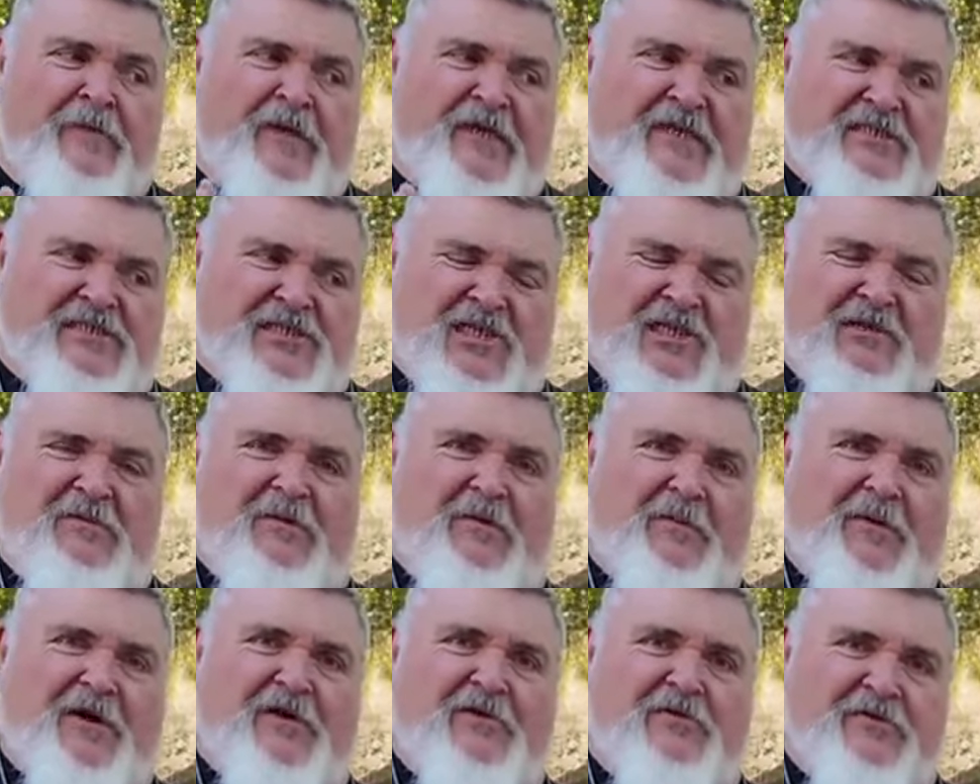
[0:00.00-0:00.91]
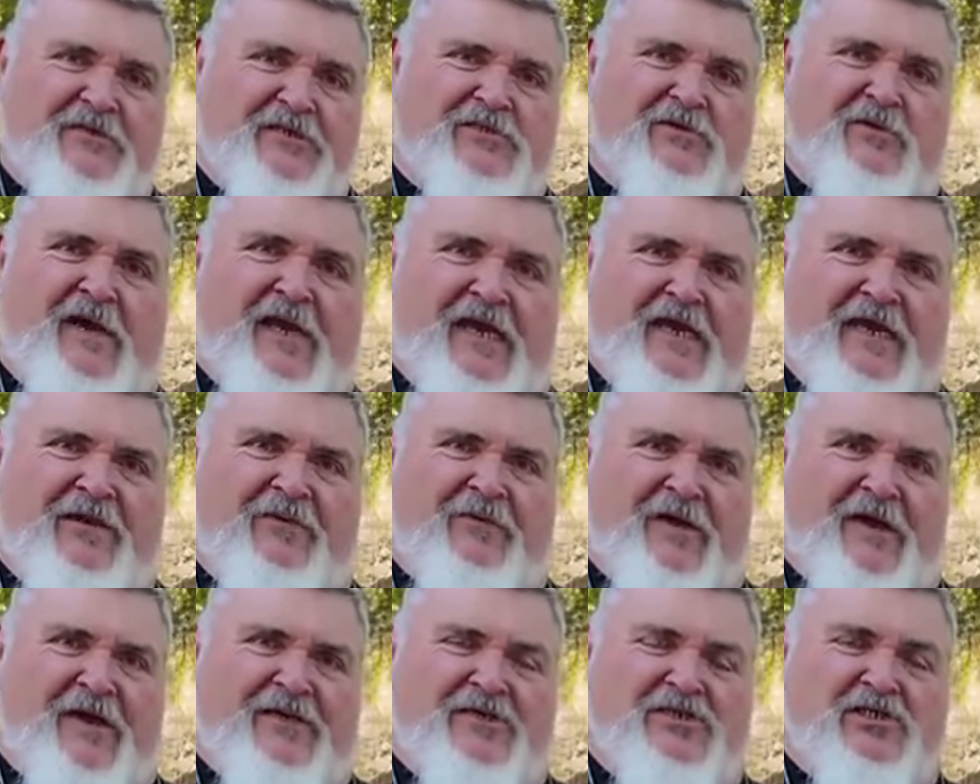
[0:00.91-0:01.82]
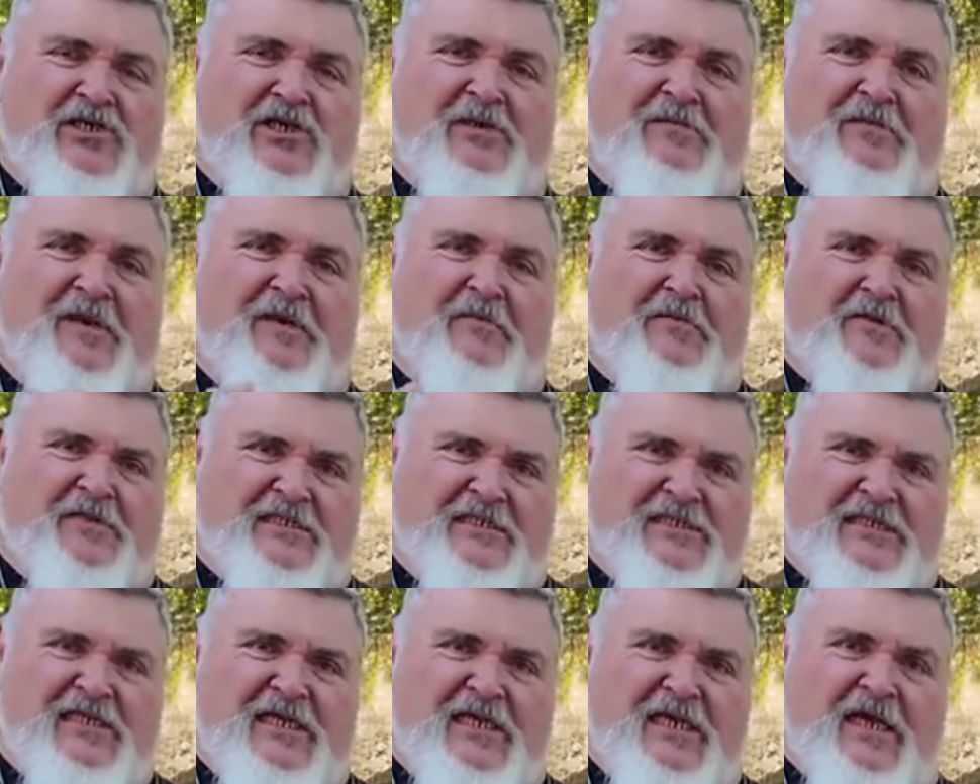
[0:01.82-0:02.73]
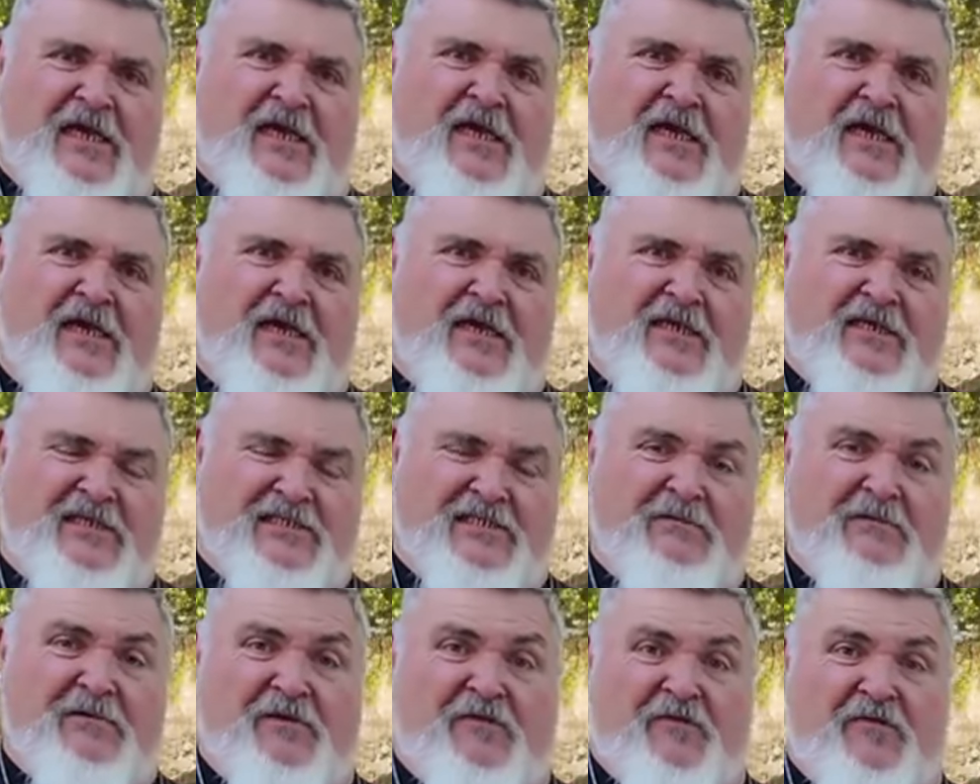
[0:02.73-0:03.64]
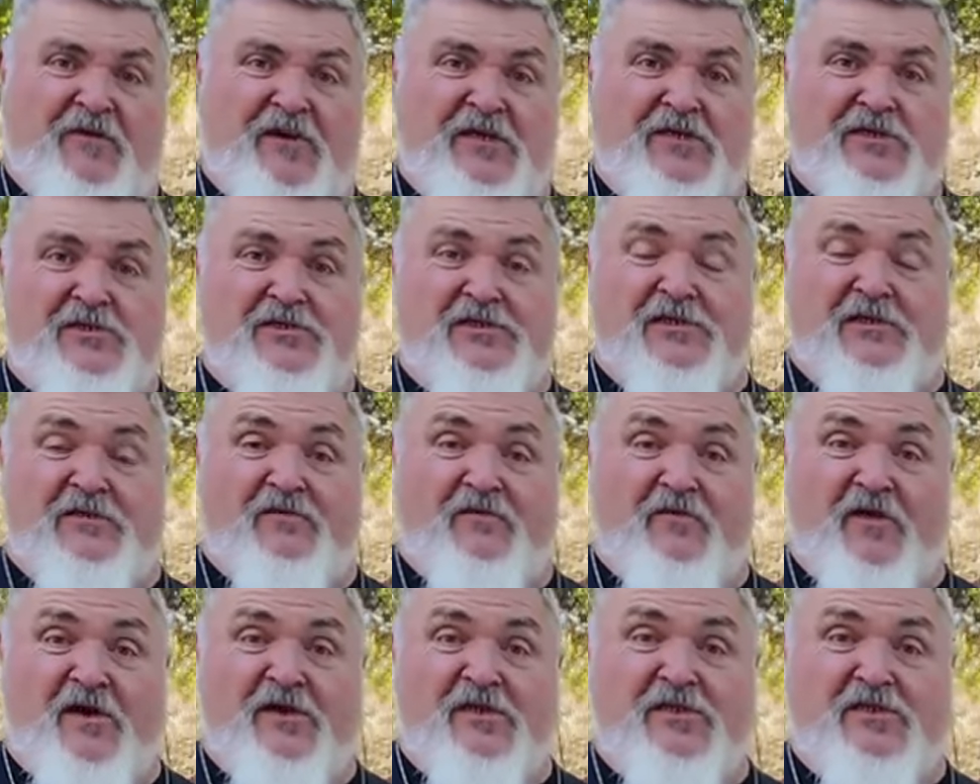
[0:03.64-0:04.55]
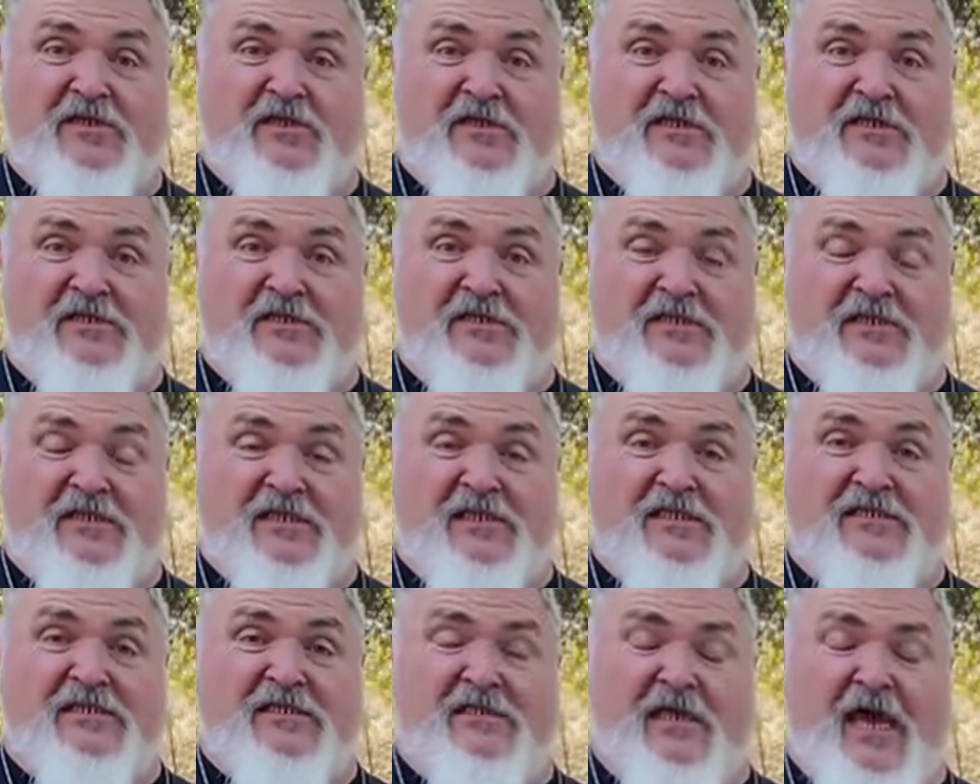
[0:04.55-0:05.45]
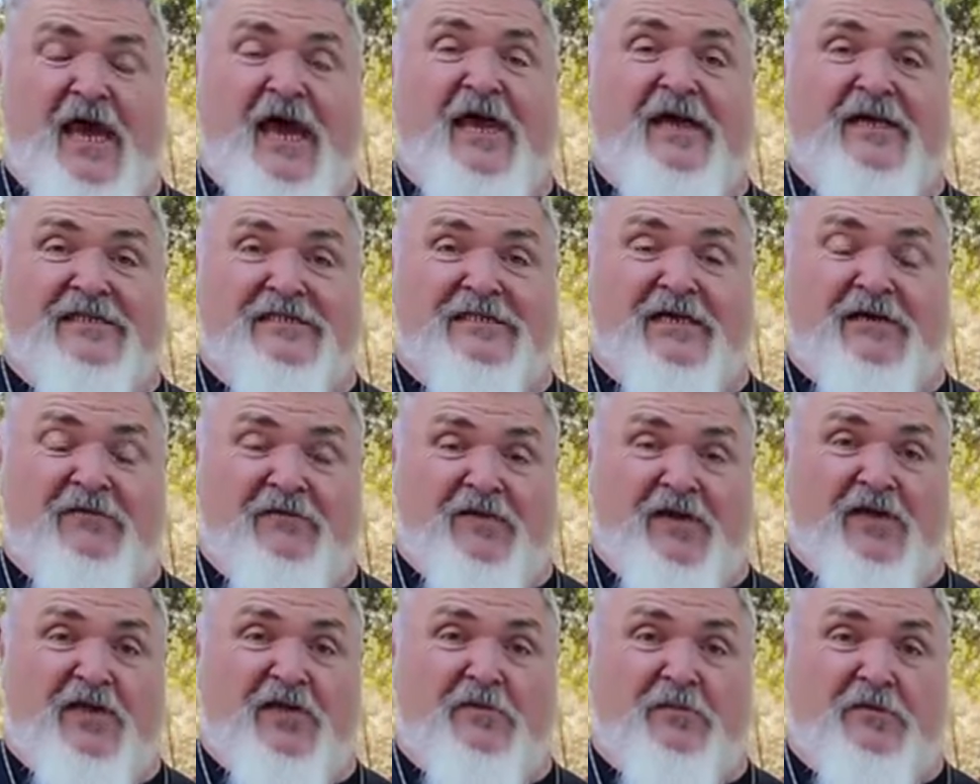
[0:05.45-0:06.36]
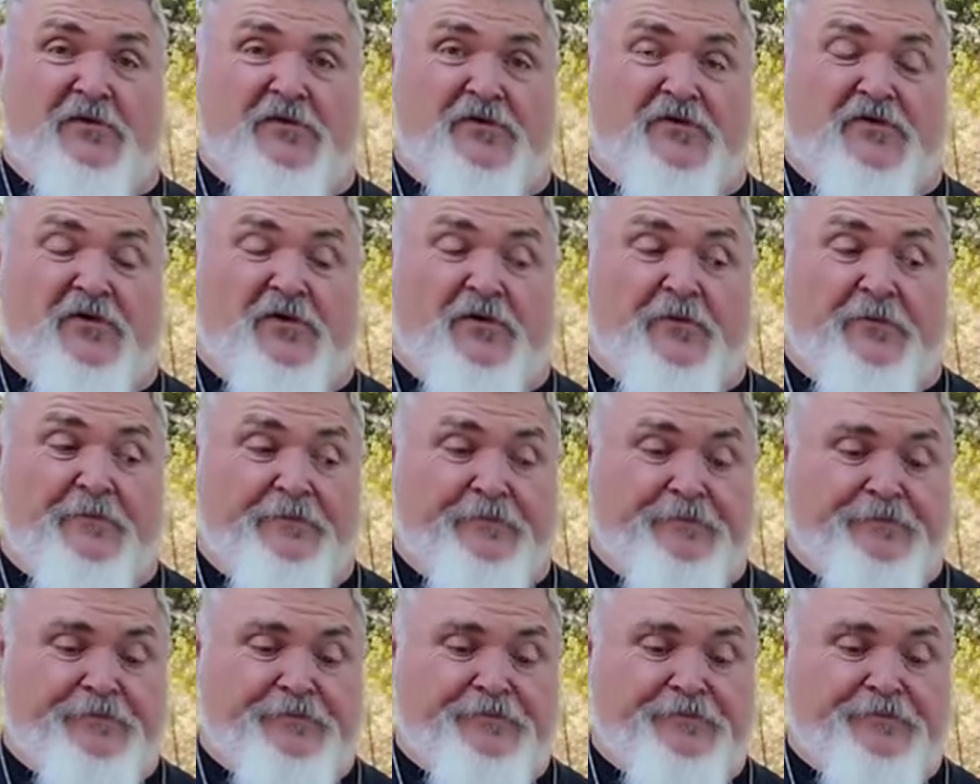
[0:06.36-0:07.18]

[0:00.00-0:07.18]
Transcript: it's going to be better this way anyway, because you're going to be able to see some of the features and functions that this has available to you.